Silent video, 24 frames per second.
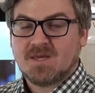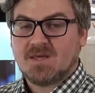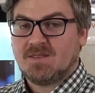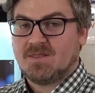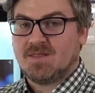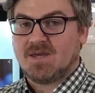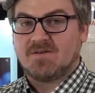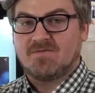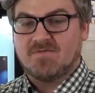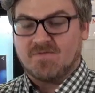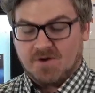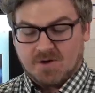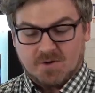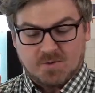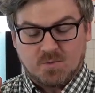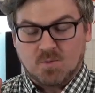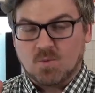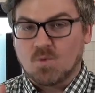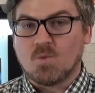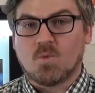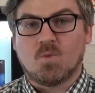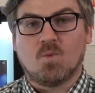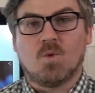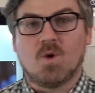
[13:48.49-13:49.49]
They
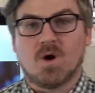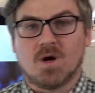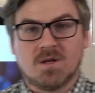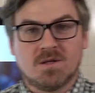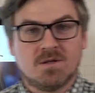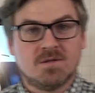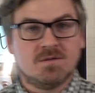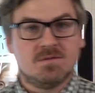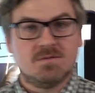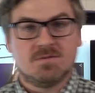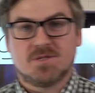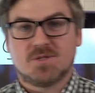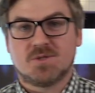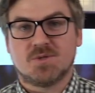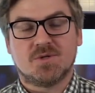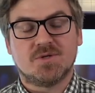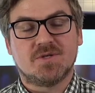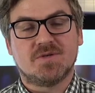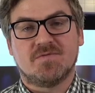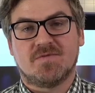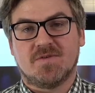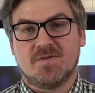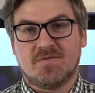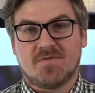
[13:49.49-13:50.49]
found one
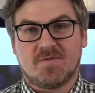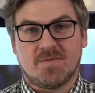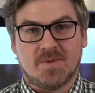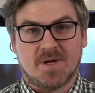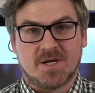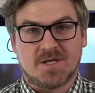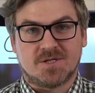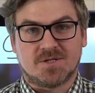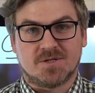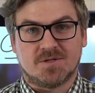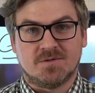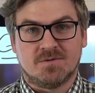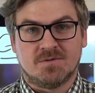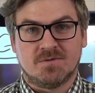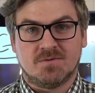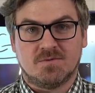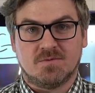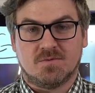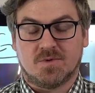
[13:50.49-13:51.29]
source of information,